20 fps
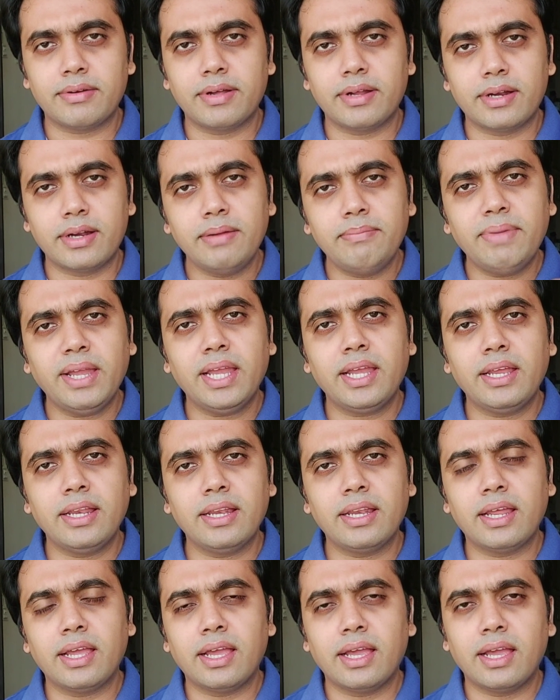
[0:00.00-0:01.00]

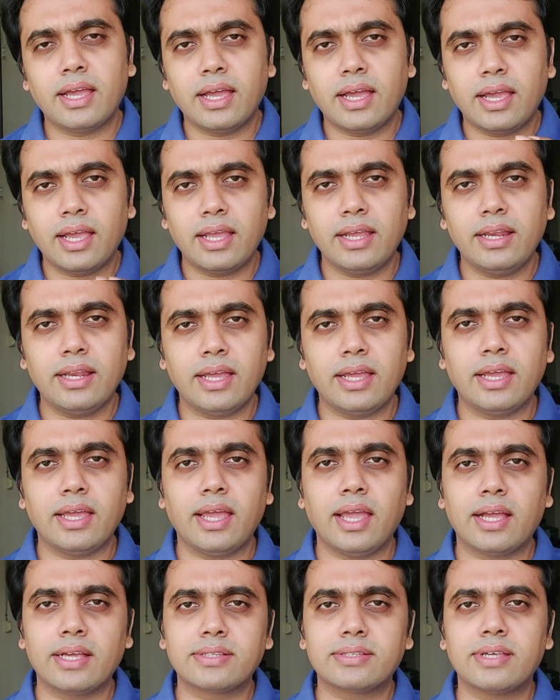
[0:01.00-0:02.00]
remain in a
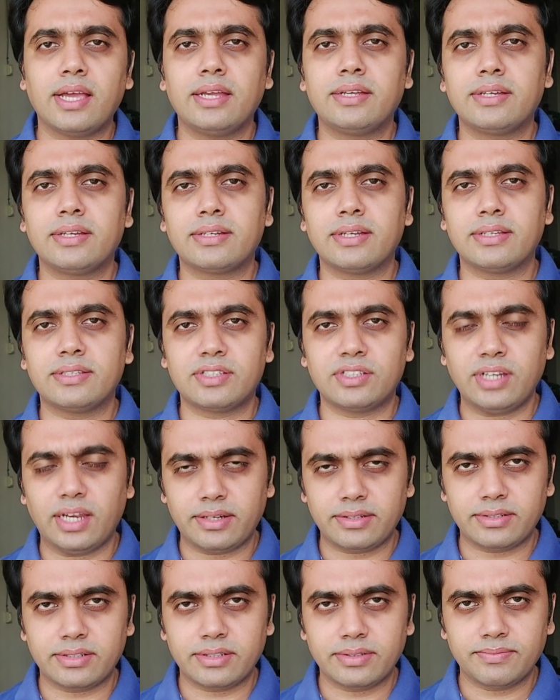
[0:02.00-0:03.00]
excited
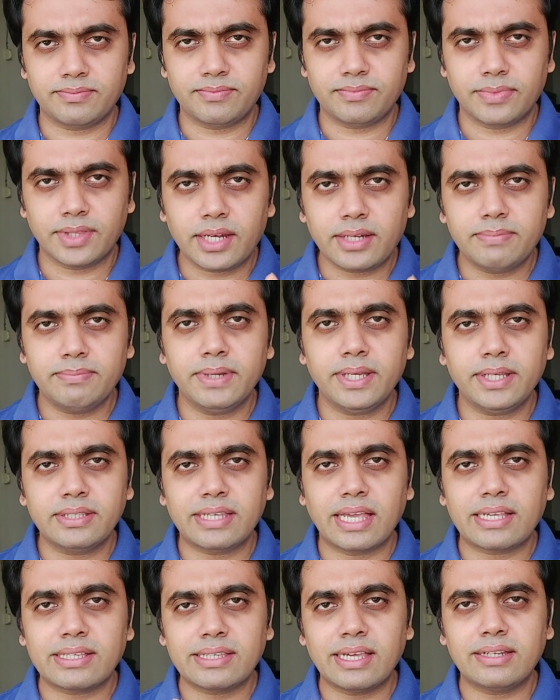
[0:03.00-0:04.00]
state. That means
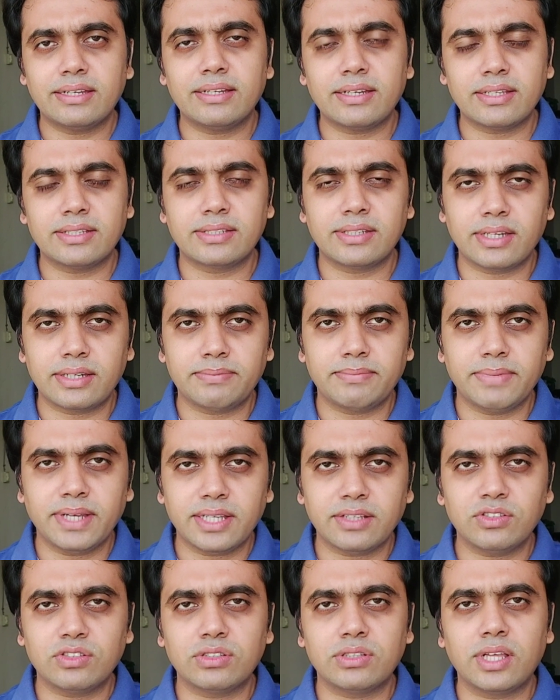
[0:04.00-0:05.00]
excited state
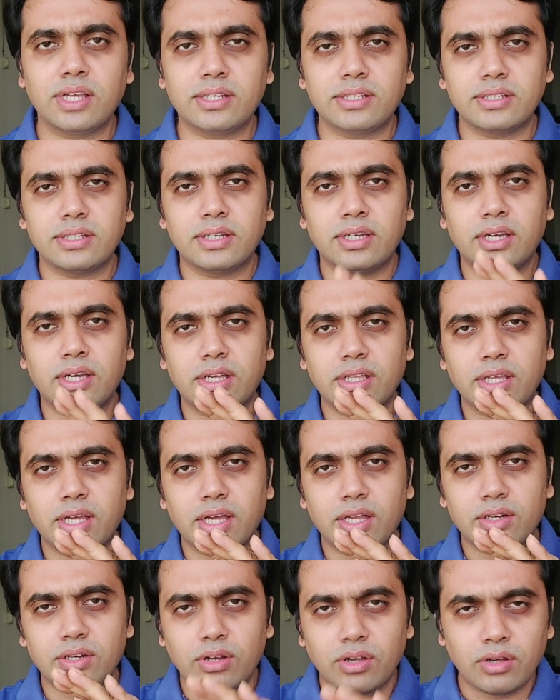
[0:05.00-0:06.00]
means that
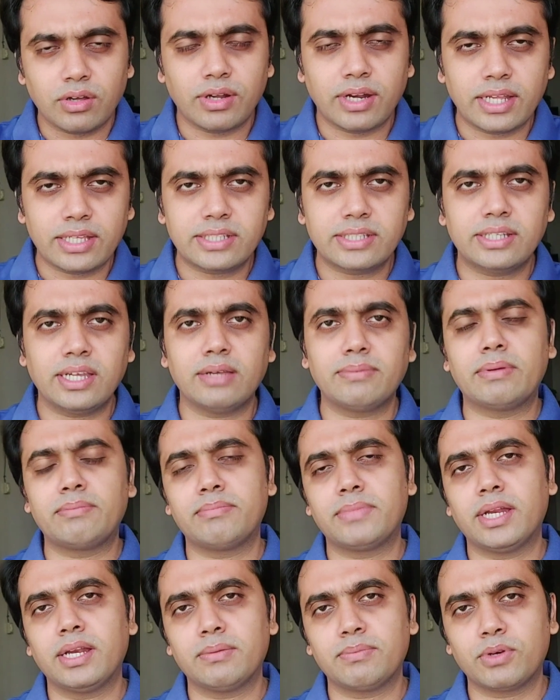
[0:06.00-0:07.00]
the resting
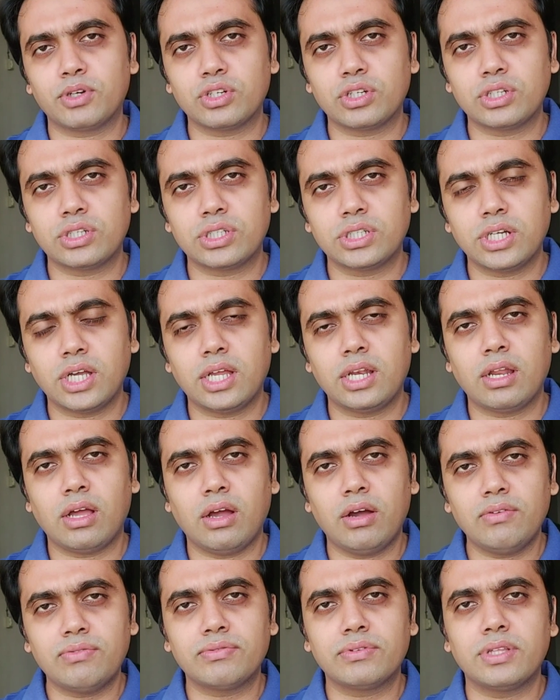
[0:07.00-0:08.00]
membrane potential
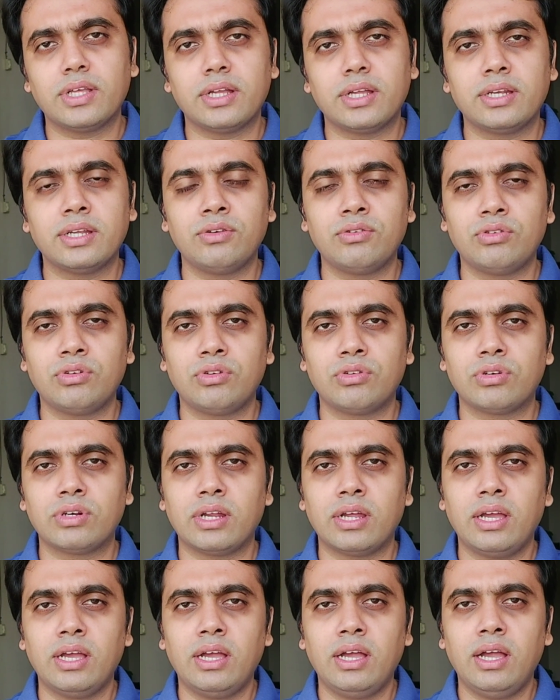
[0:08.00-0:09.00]
of the neuron
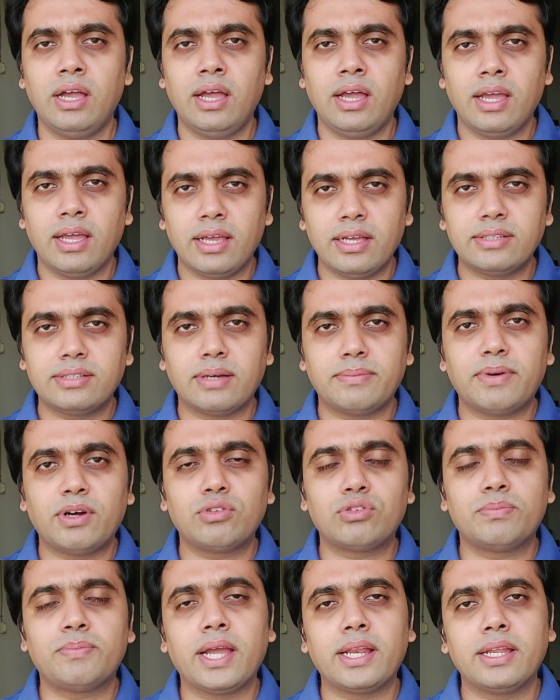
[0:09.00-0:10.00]
is
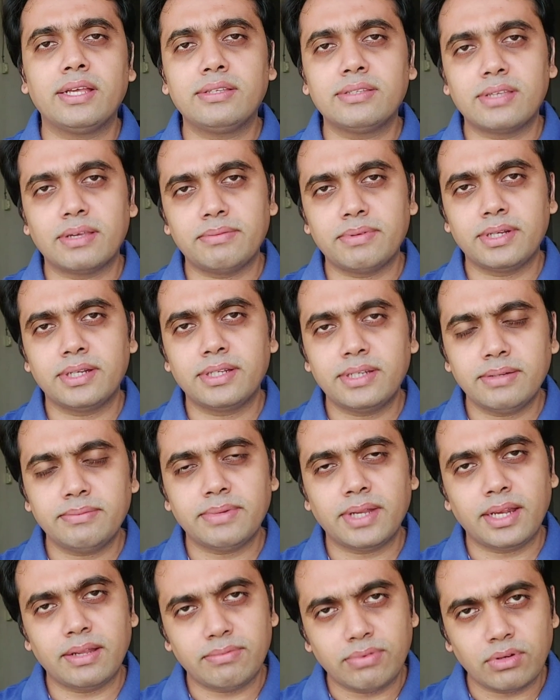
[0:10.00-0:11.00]
about minus 70
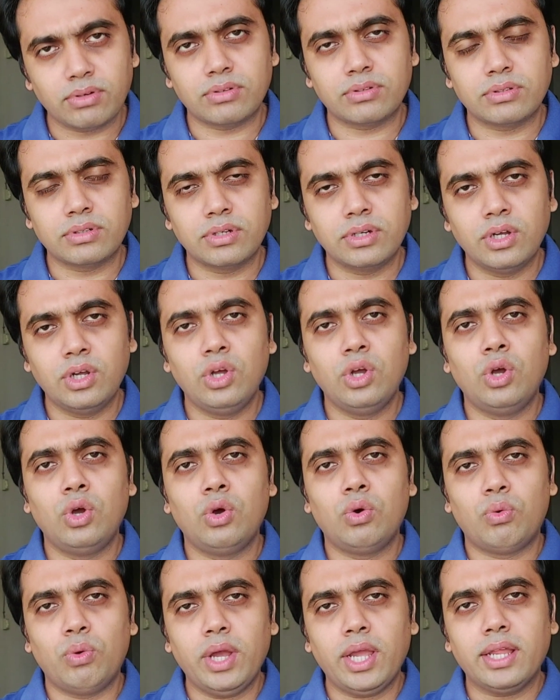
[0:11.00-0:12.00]
millivolt.
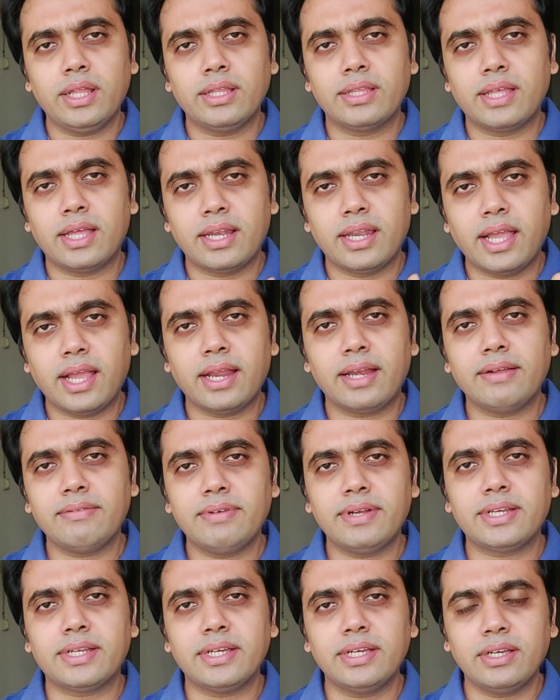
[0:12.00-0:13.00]
When the
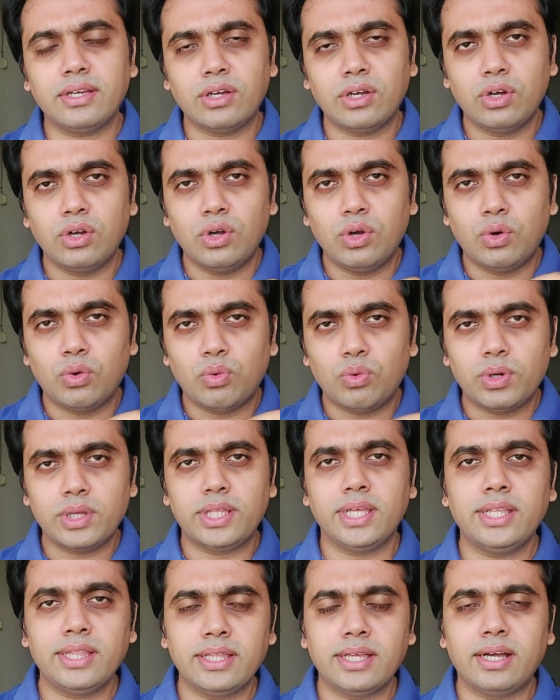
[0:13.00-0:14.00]
negativity
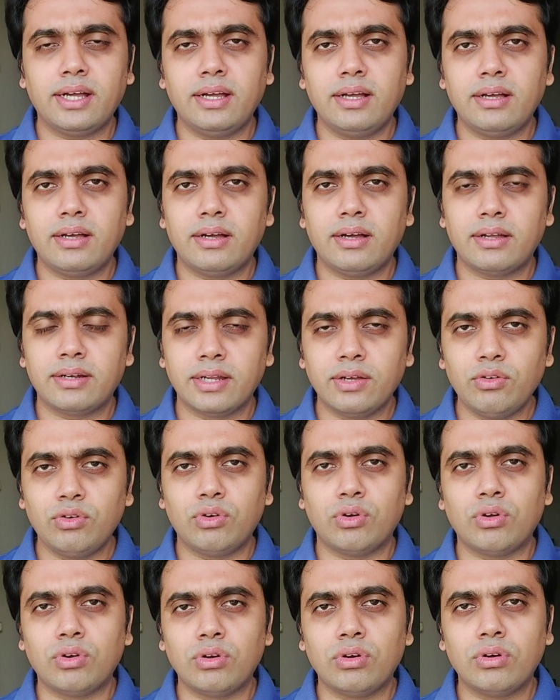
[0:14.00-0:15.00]
within the
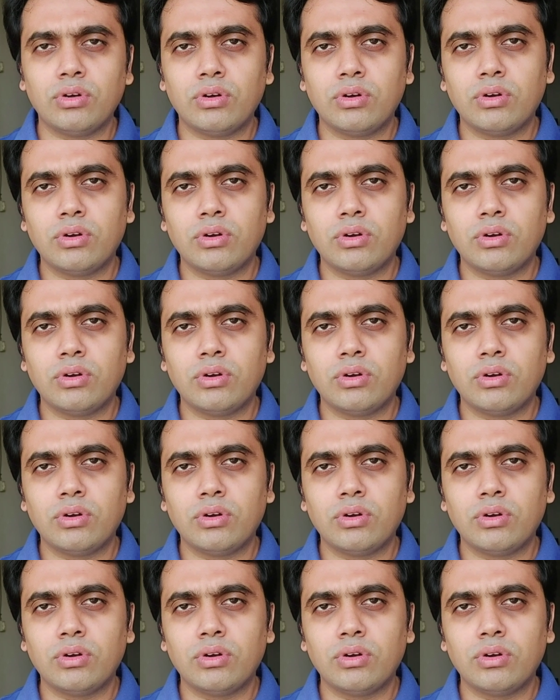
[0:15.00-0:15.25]
neuron